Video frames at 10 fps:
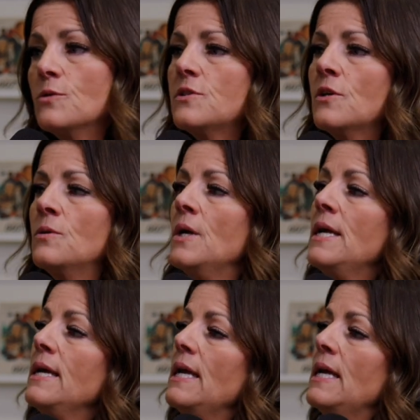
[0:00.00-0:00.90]
So
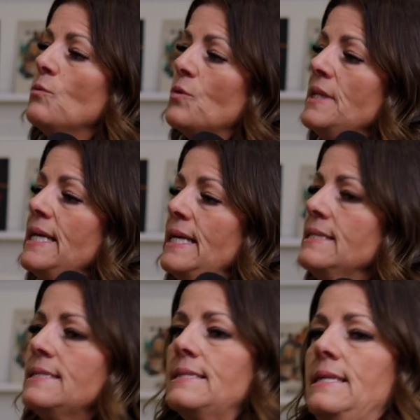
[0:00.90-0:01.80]
it really
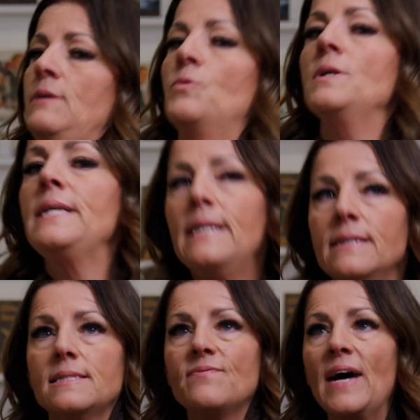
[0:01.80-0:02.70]
is
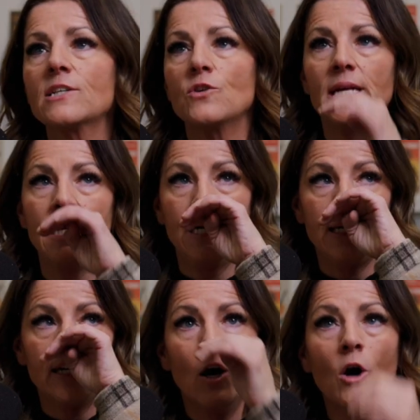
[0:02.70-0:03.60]
factoring in